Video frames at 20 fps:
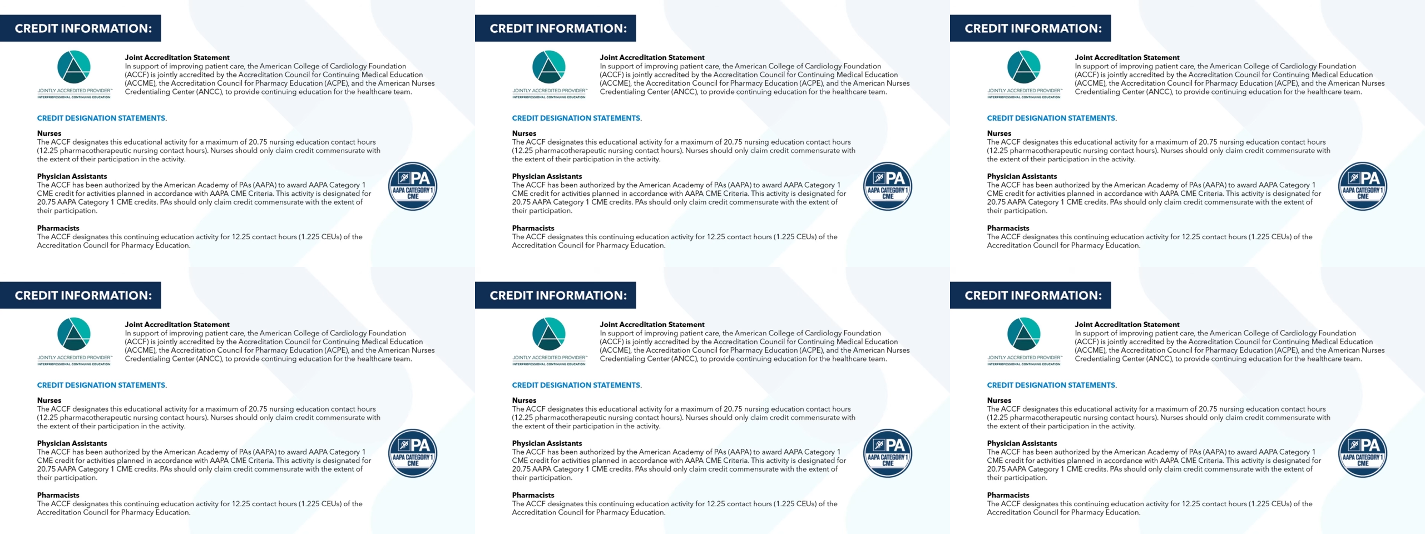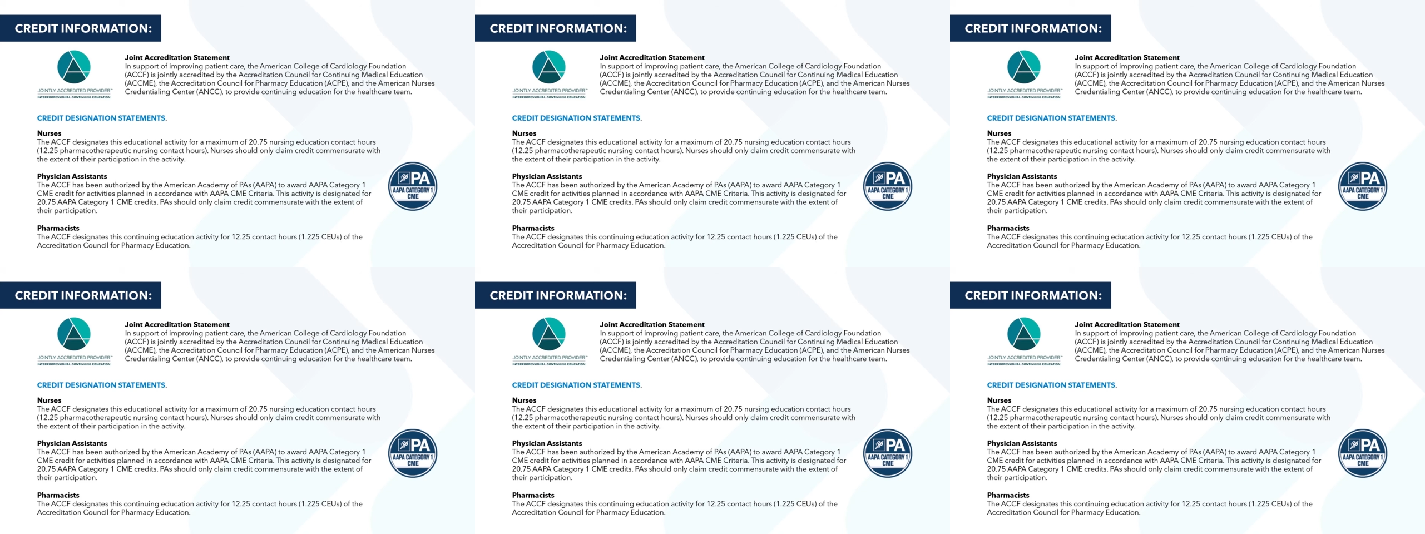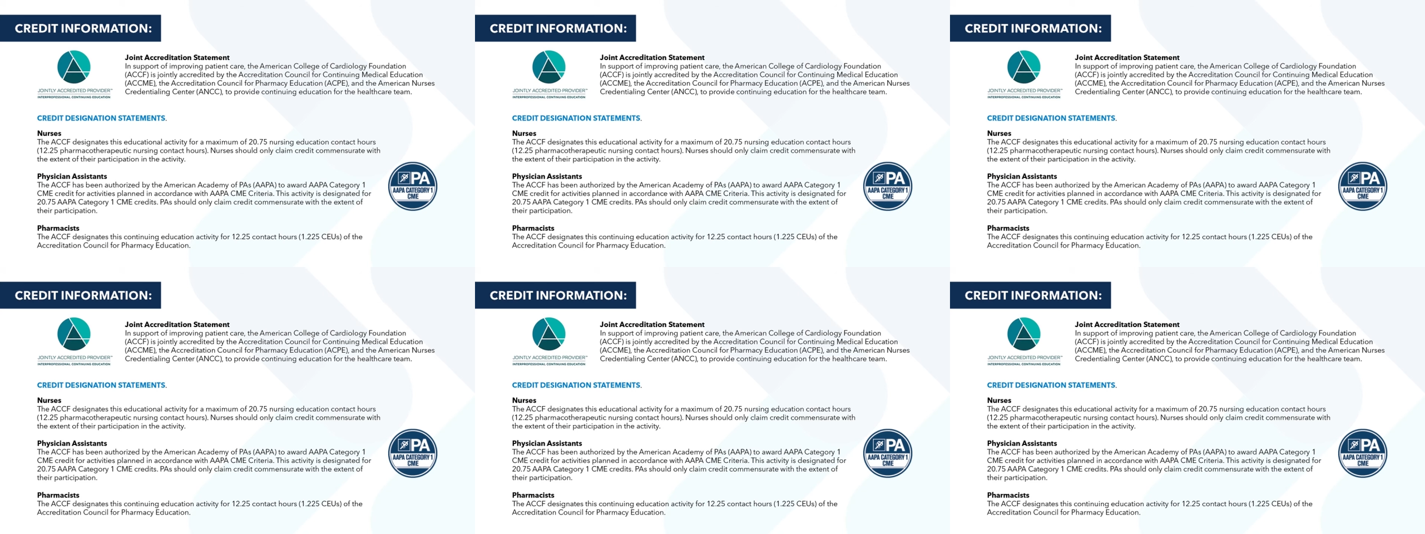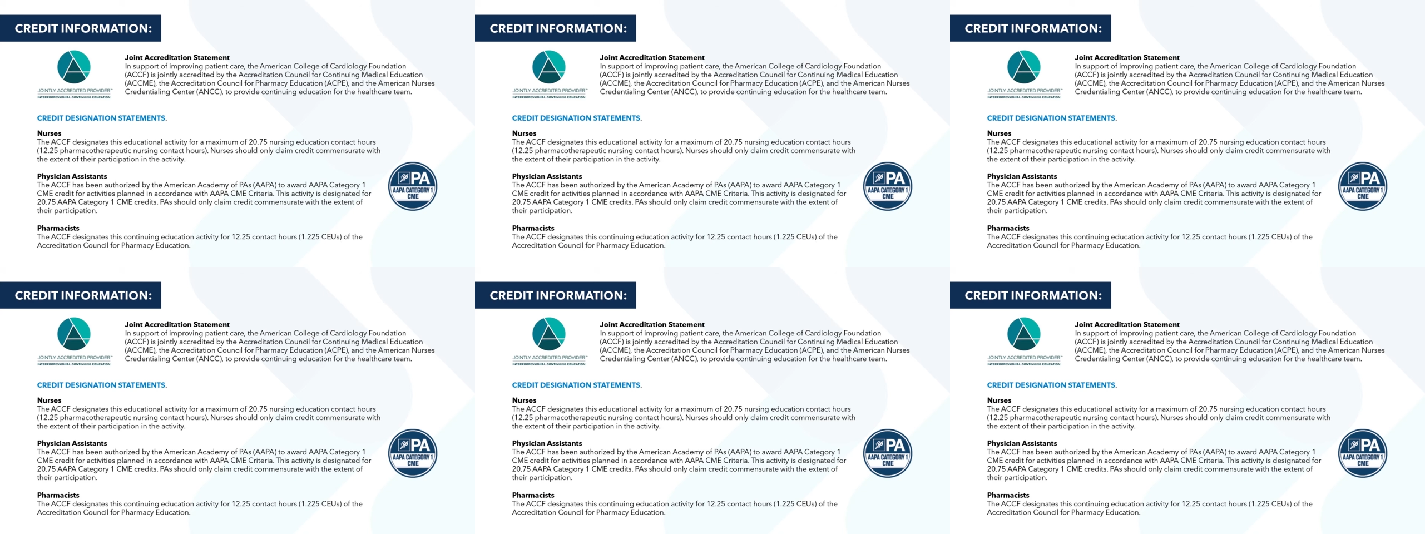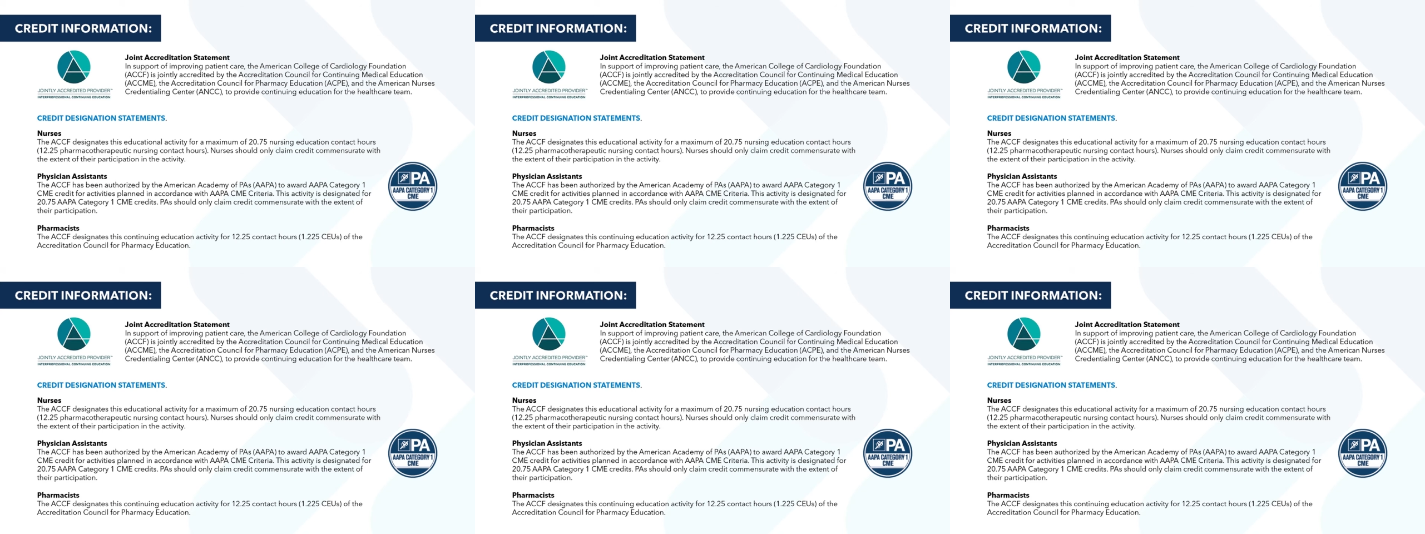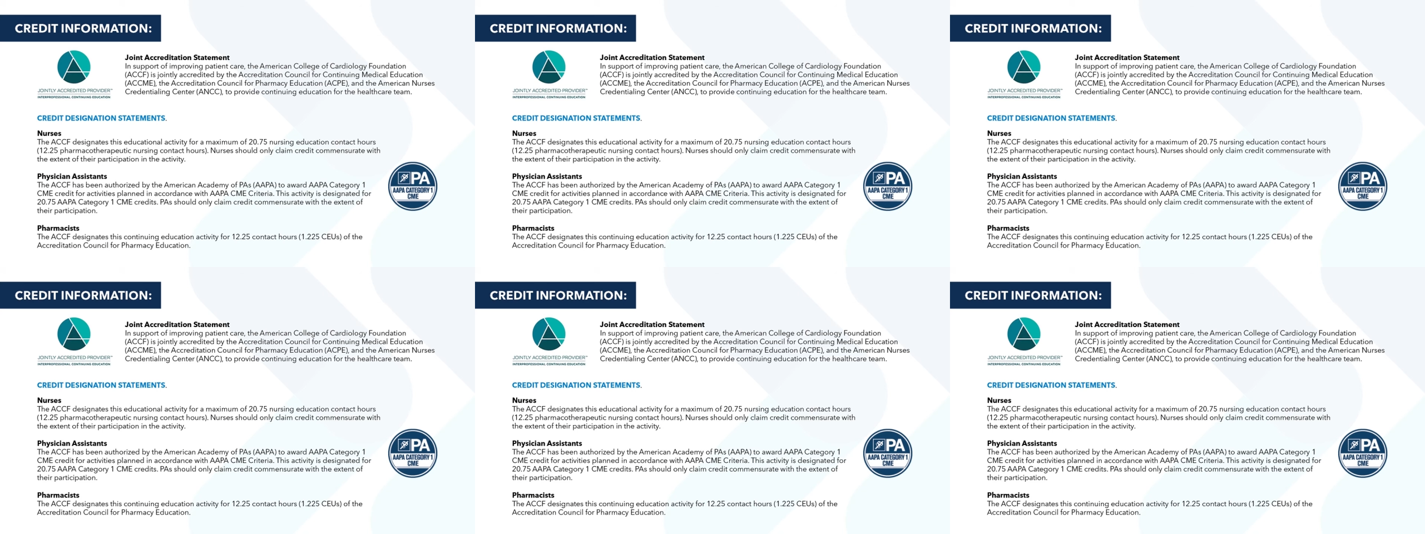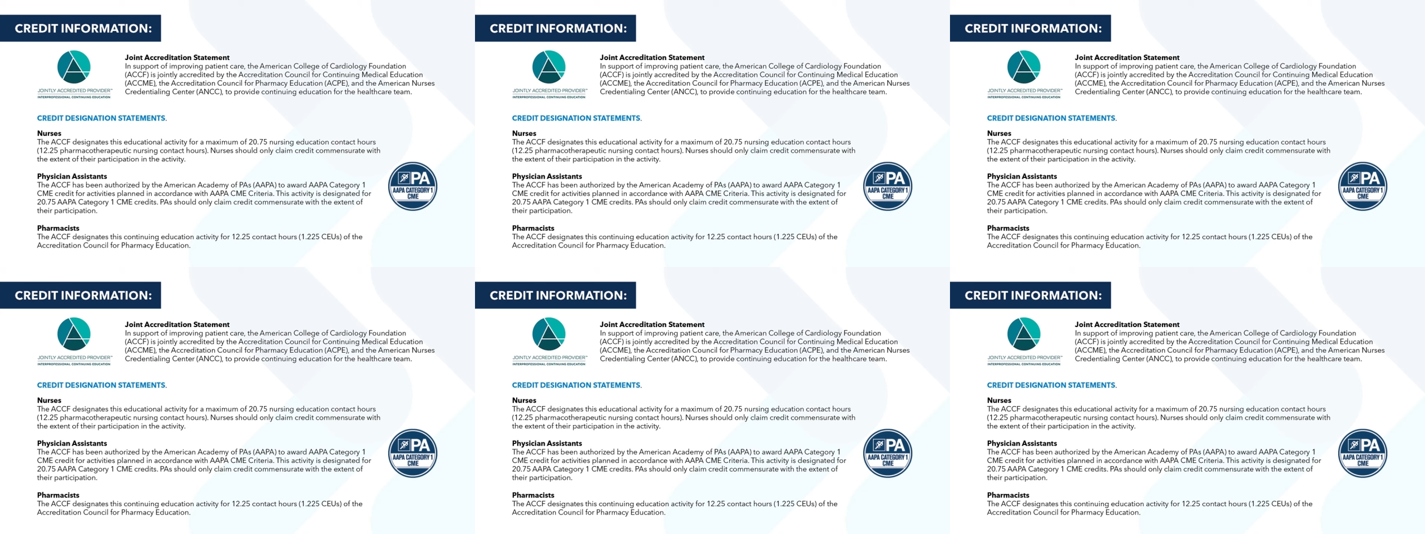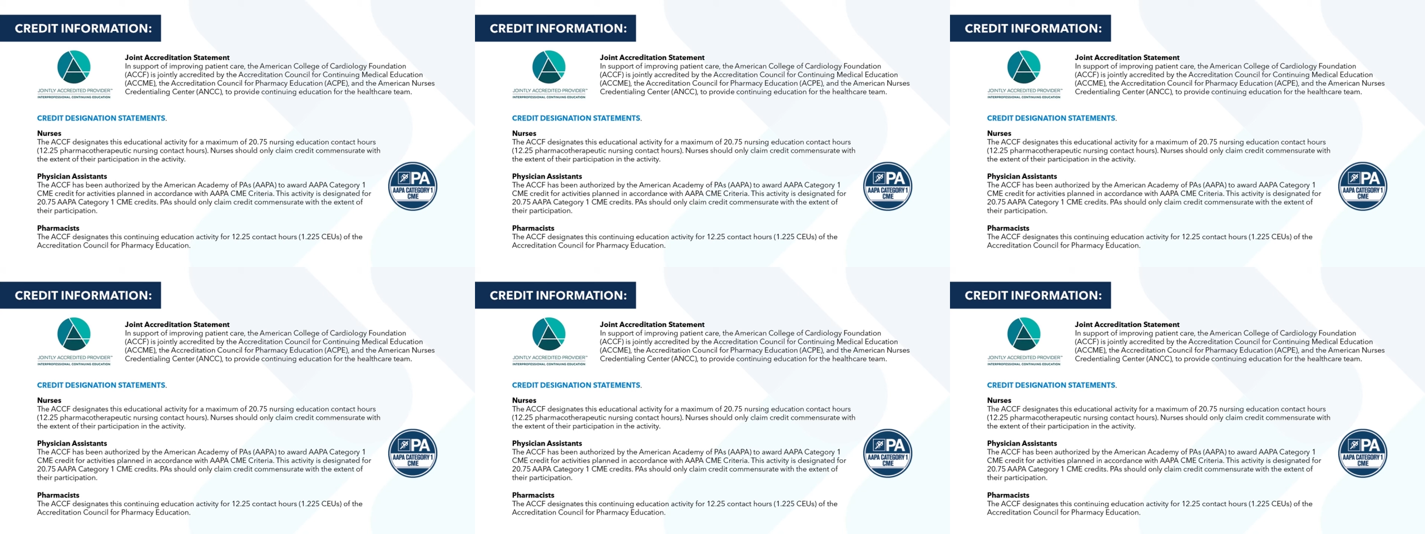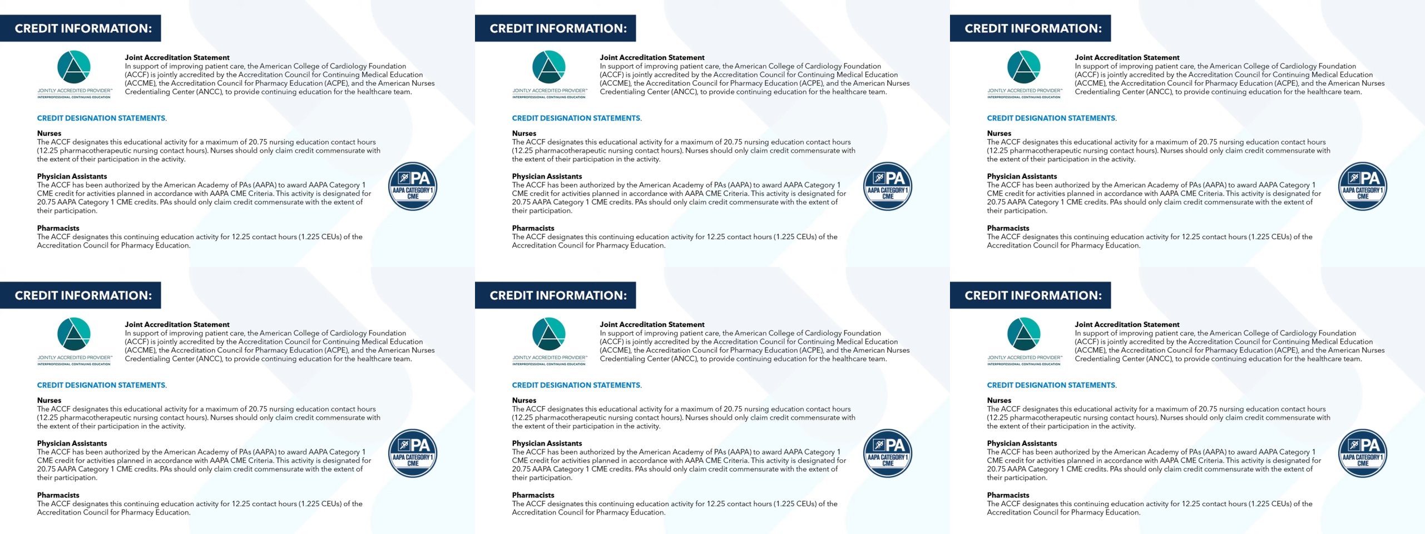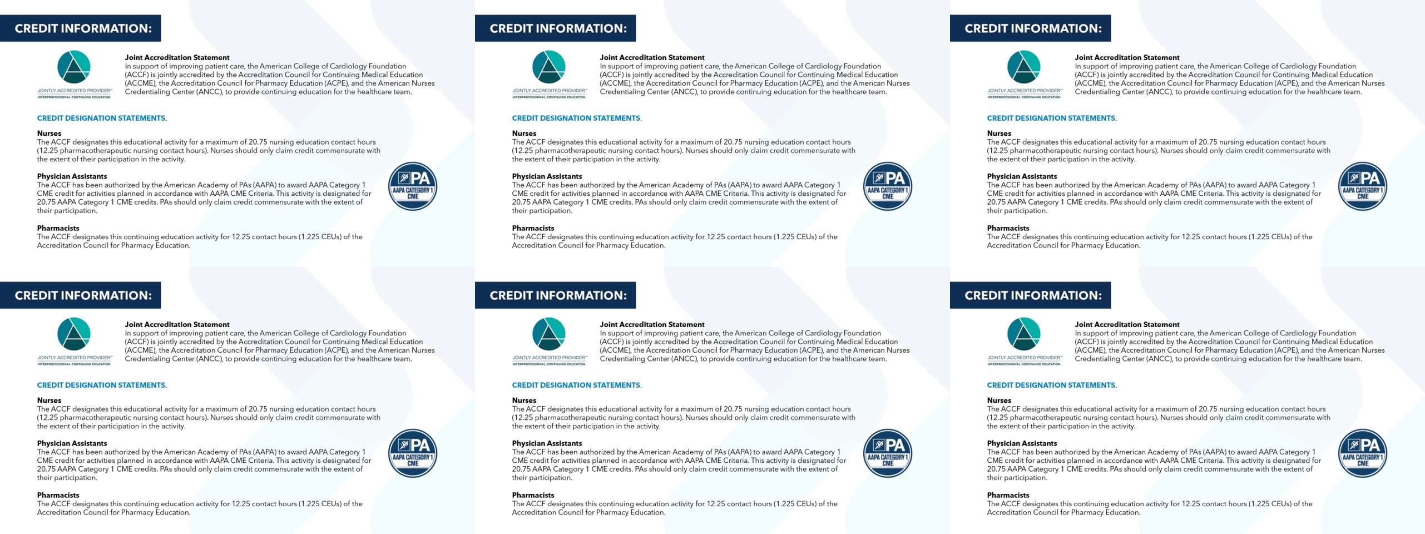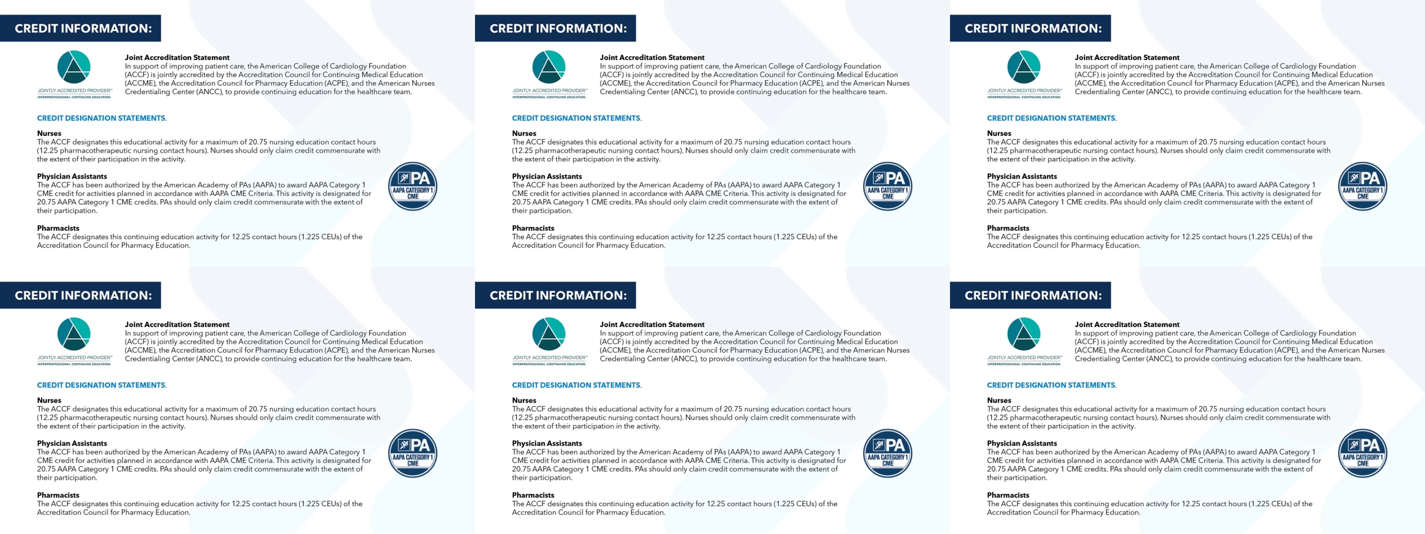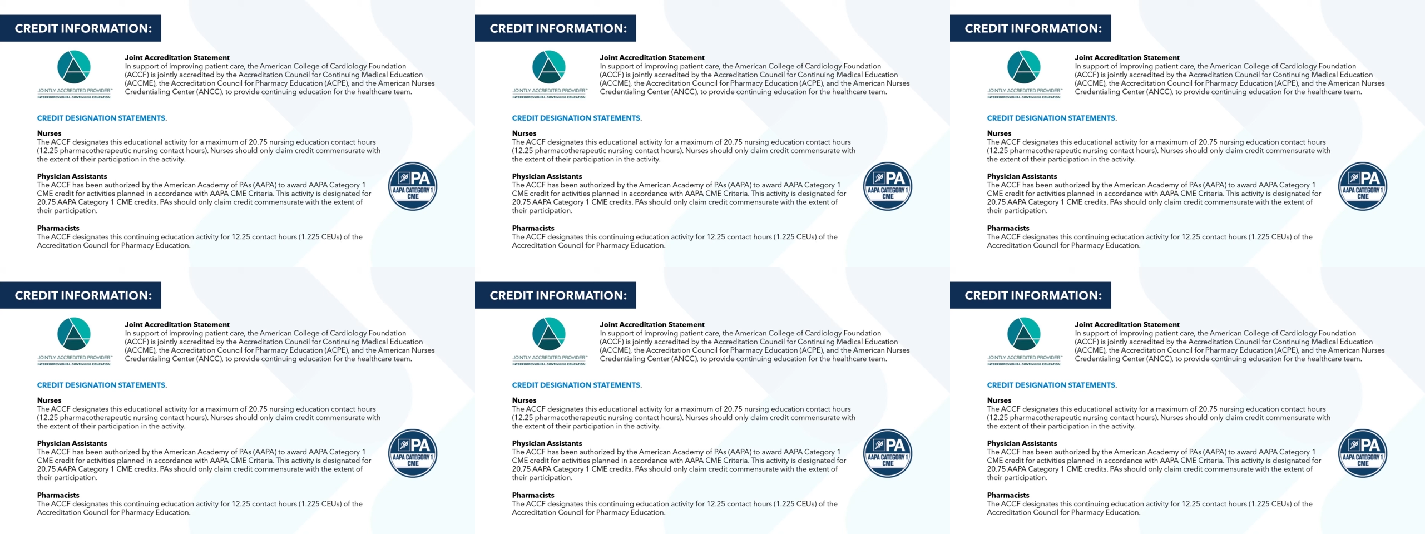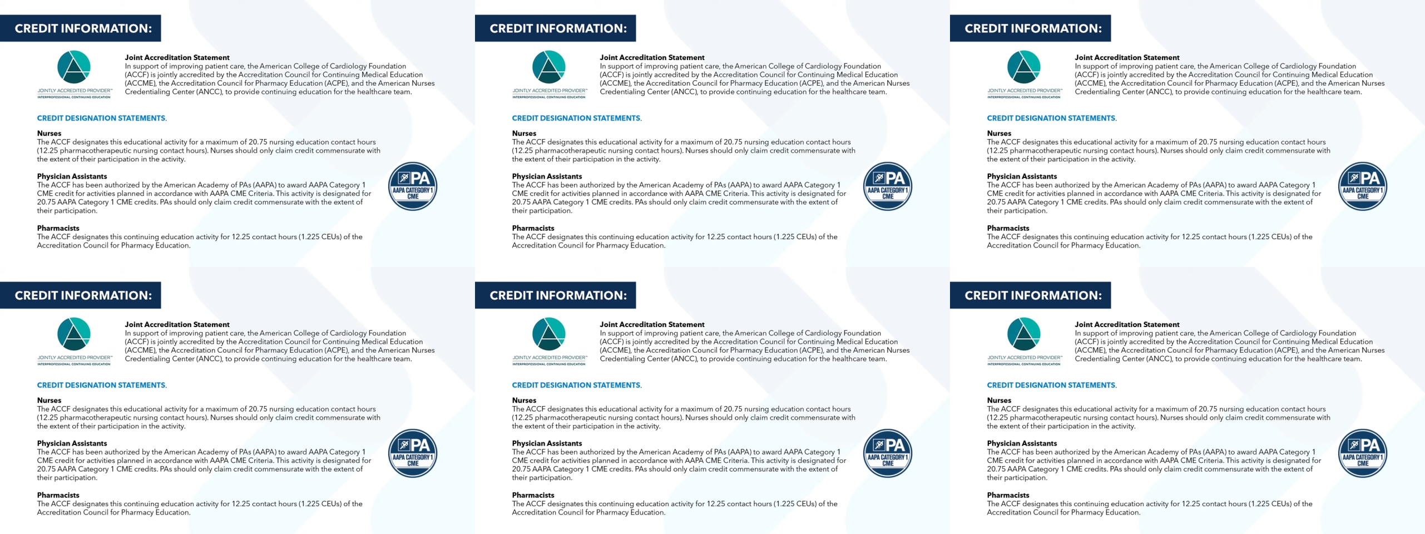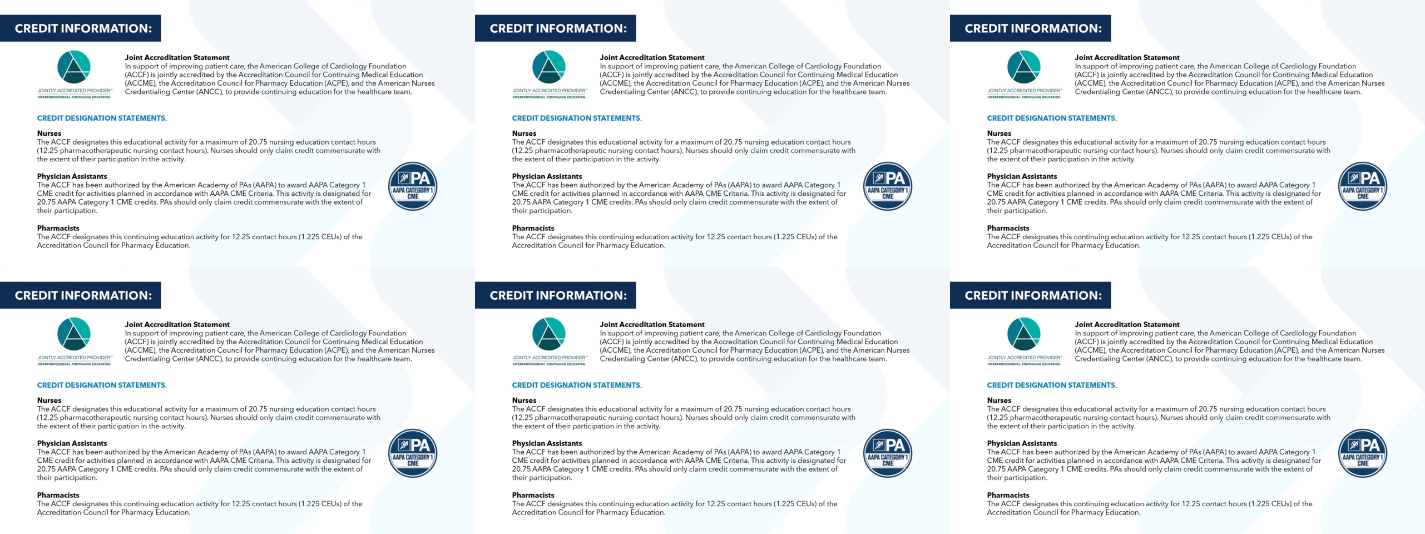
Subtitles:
[unreadable: no face in view]